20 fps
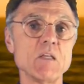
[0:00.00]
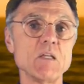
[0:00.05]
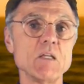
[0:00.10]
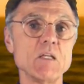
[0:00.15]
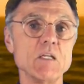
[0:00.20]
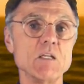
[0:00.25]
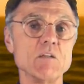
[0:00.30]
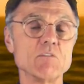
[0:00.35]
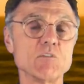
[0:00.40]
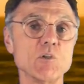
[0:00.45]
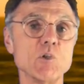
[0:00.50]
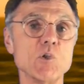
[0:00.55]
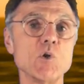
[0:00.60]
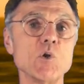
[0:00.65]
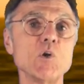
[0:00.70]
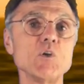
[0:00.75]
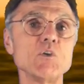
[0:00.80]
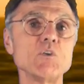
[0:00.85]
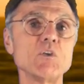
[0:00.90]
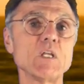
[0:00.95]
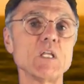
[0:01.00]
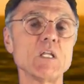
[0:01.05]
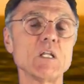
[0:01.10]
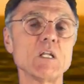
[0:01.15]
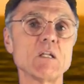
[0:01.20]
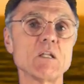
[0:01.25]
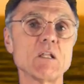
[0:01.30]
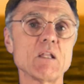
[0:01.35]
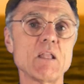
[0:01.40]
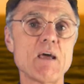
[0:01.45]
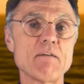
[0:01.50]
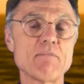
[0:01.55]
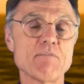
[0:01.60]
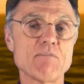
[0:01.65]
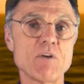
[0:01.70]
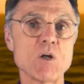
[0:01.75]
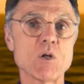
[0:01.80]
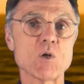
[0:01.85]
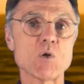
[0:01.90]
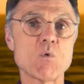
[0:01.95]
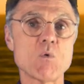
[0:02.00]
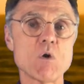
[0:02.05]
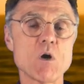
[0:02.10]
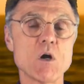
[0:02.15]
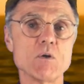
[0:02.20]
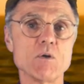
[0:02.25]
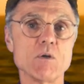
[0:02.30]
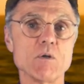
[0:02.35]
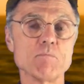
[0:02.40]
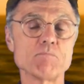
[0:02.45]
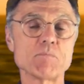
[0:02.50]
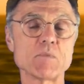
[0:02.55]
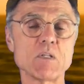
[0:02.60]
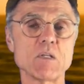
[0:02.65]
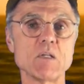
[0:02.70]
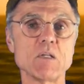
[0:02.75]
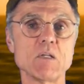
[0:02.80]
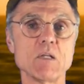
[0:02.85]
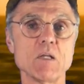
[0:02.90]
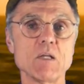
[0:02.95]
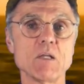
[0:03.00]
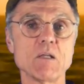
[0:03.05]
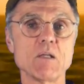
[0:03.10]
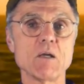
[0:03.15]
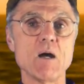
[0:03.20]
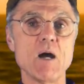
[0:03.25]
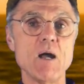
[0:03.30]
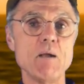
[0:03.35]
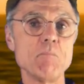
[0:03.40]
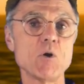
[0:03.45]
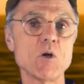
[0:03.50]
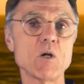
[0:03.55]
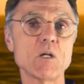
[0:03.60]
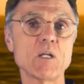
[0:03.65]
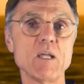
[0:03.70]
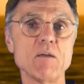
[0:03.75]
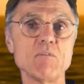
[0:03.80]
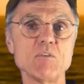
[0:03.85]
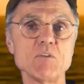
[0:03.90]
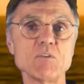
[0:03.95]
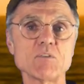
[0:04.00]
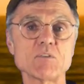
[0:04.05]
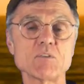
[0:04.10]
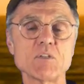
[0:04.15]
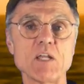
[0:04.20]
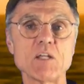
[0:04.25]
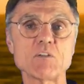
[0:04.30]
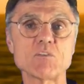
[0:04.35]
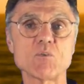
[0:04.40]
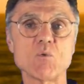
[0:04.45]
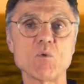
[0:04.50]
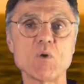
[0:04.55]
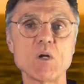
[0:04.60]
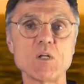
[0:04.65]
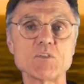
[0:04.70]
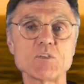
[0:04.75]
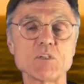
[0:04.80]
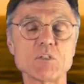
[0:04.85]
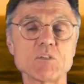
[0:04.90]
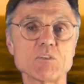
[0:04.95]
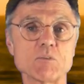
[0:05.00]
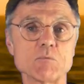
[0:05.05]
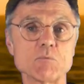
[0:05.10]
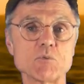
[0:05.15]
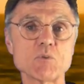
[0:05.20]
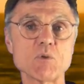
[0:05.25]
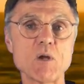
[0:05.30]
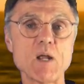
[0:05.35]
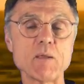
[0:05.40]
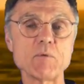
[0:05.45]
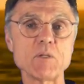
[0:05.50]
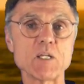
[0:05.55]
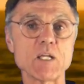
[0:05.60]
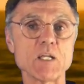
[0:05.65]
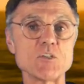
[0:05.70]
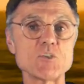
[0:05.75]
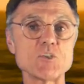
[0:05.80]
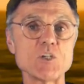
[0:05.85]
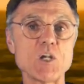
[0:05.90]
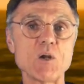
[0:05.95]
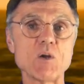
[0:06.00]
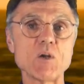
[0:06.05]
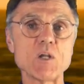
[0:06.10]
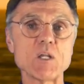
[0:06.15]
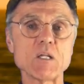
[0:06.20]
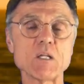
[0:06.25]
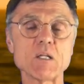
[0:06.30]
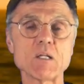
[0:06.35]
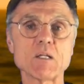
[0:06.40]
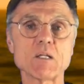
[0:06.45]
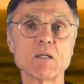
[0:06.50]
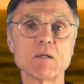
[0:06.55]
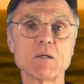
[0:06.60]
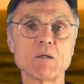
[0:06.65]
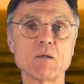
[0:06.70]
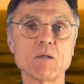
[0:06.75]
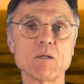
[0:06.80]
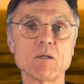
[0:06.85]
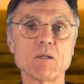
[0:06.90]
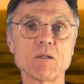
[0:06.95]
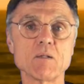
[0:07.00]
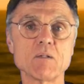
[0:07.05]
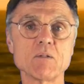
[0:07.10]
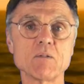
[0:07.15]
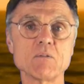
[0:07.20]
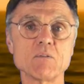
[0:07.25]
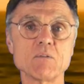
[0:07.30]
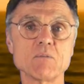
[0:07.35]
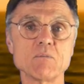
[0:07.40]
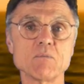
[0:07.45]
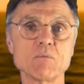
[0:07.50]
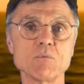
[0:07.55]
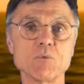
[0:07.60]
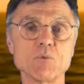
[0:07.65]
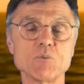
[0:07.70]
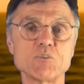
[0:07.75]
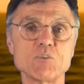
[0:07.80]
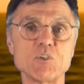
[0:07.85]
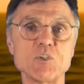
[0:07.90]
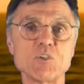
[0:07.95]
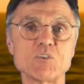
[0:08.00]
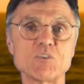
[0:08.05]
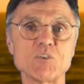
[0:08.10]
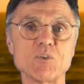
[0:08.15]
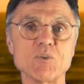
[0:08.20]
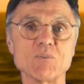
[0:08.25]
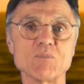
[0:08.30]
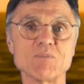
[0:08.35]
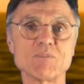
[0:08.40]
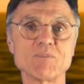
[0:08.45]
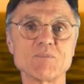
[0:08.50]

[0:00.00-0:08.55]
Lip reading: is learn to get into that front quadrant. I'm Mark Evans. Thanks for watching, subscribing, and sharing. We'll see you soon.